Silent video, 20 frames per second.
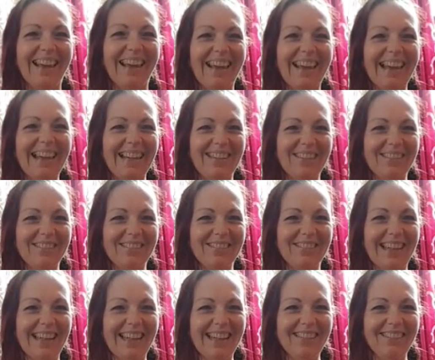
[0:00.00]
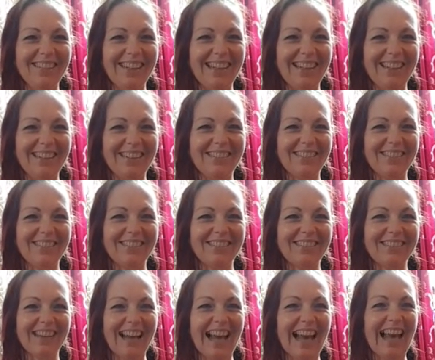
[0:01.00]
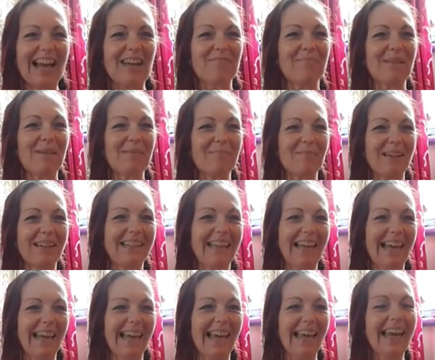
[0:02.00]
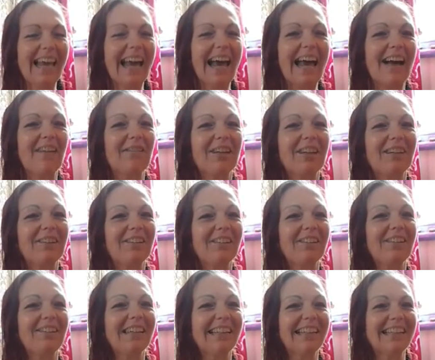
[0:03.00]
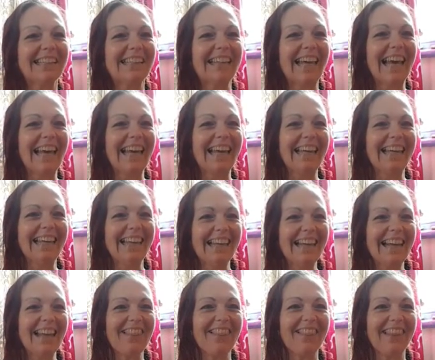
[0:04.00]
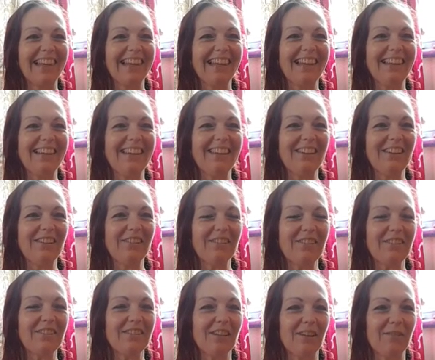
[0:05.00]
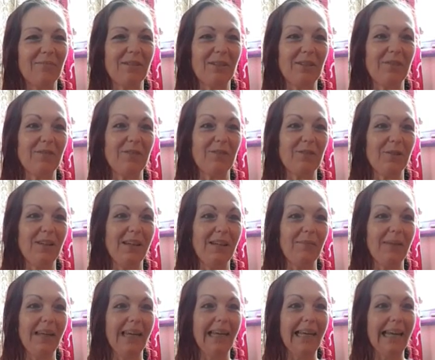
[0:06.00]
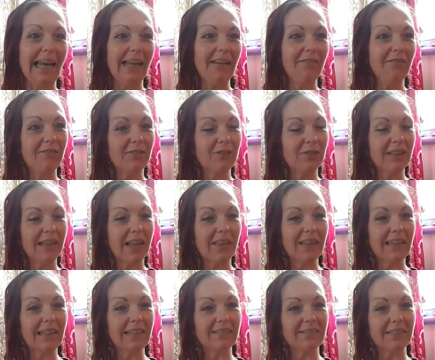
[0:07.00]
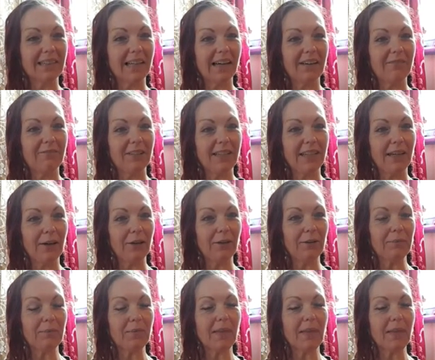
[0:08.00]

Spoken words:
Hello, hello, hello. Happy Monday. How are you doing today? Thank you so much for joining me again for another little live video.